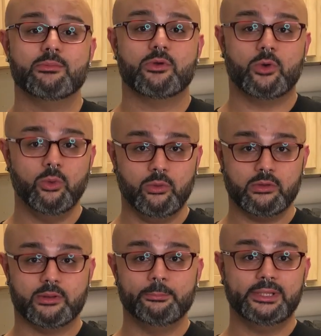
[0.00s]
them
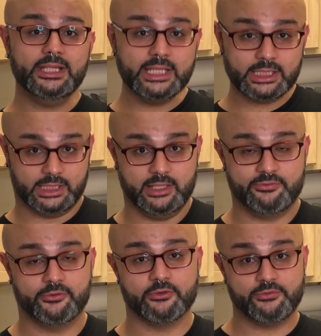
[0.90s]
cool completely
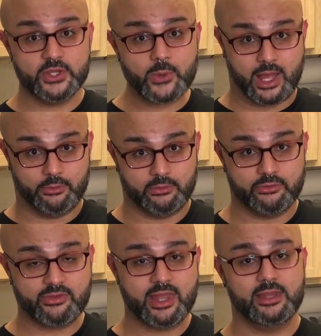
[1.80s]
for a few
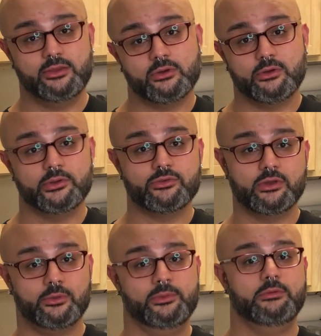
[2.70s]
hours, and then they're going to
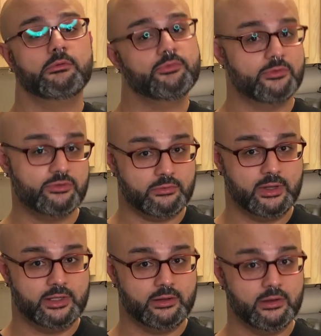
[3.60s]
go in the
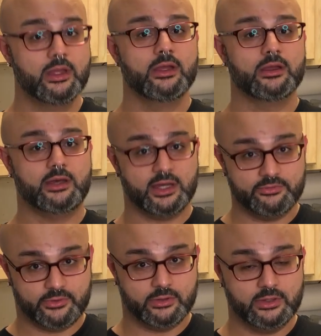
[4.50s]
refrigerator
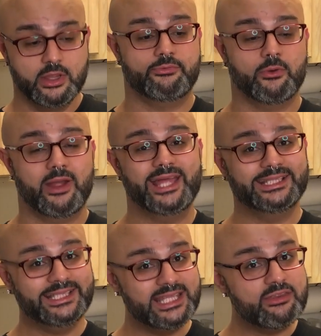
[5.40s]
covered for at
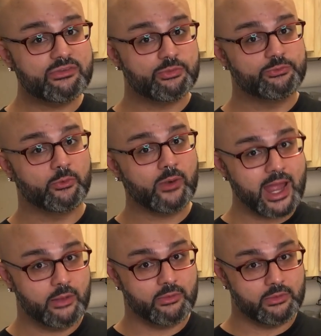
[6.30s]
least 4
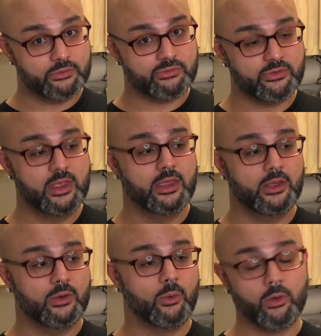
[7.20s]
hours
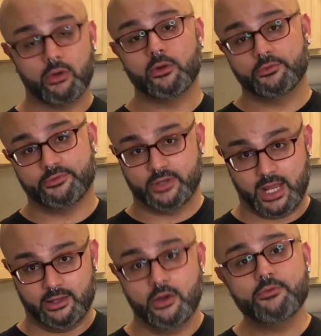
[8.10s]
or
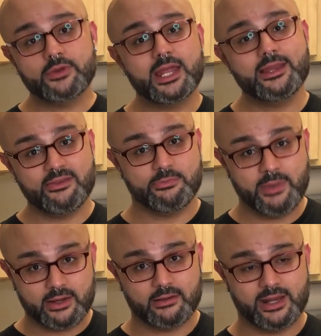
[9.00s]
overnight. Overnight is
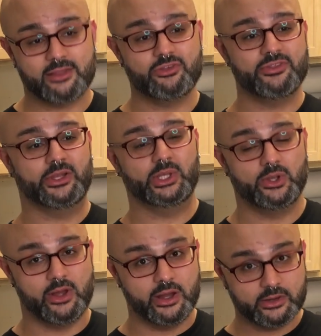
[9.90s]
better, and actually the
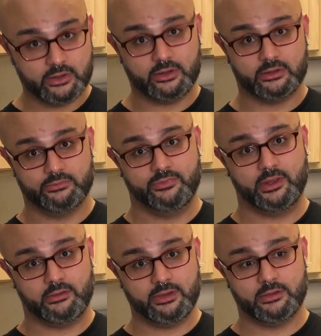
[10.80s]
longer
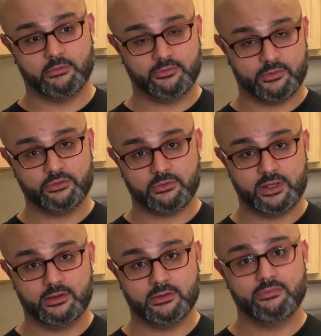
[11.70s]
they're in the
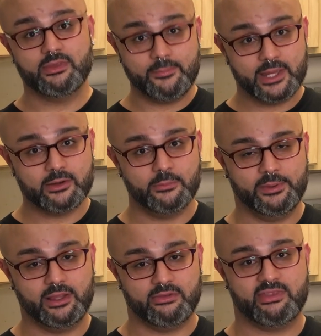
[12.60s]
refrigerator, the better,
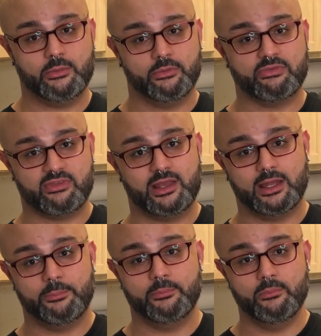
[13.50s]
because they will set
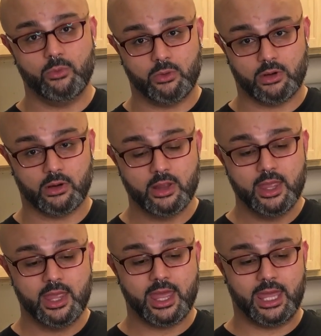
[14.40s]
up more
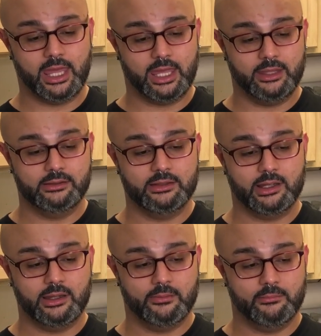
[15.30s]
and
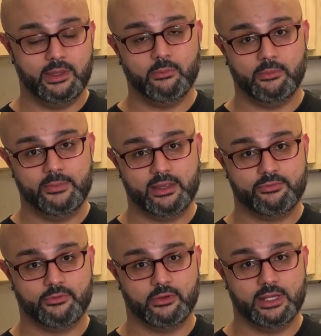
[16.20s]
it will make
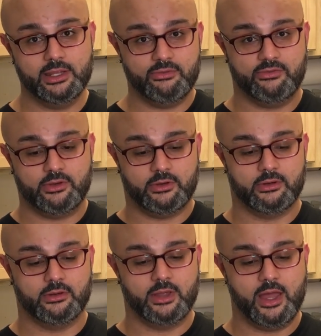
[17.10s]
for an
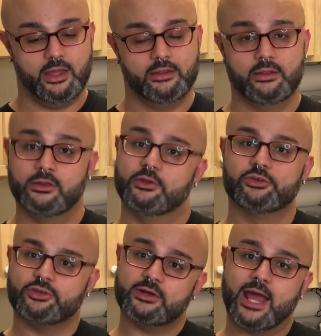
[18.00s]
easier
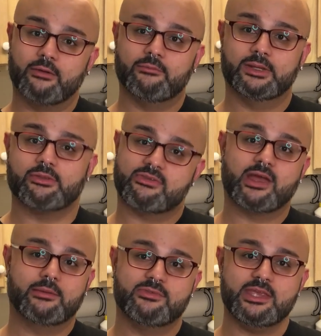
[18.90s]
turnout when it's
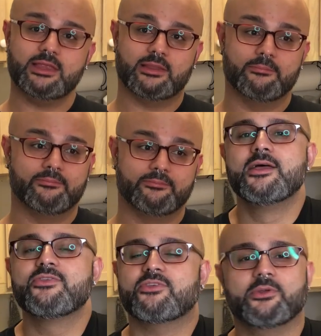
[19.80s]
time to eat them.
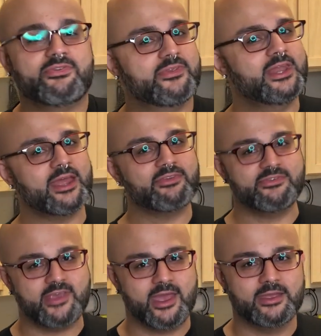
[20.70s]
So it's the
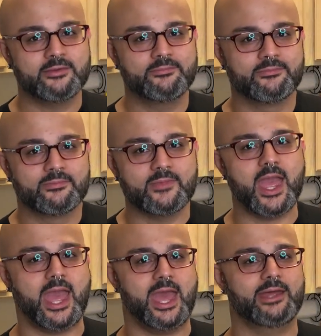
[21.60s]
next day
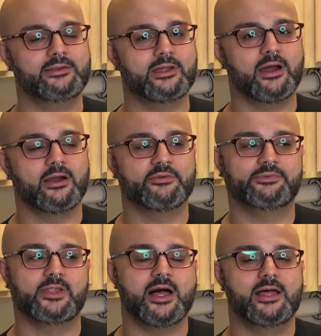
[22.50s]
and our
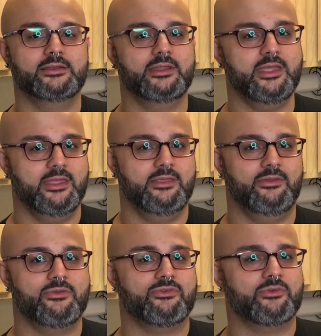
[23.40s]
flan
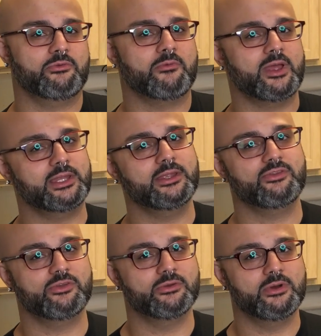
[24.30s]
is ready
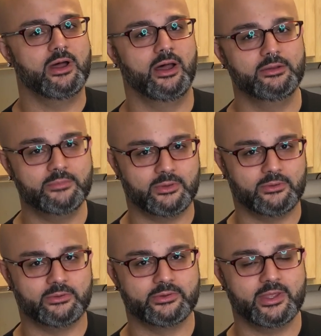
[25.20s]
to
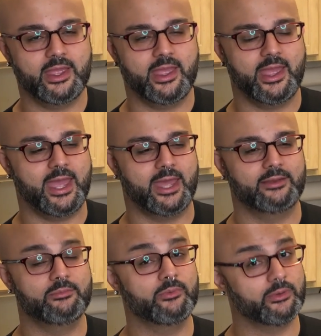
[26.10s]
unmold
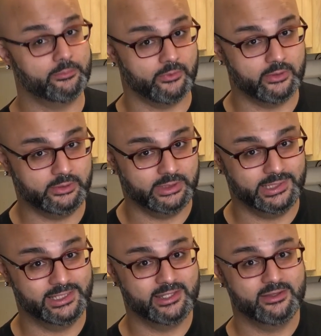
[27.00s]
and, more
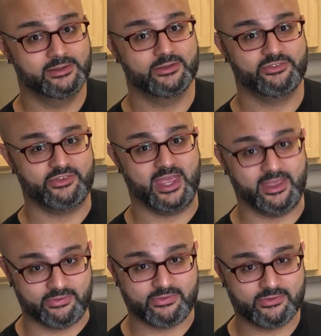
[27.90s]
importantly,
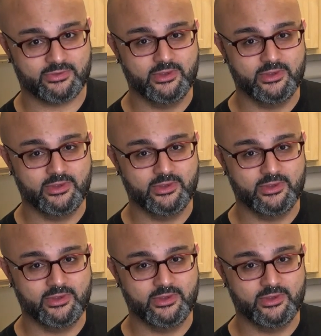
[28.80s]
taste.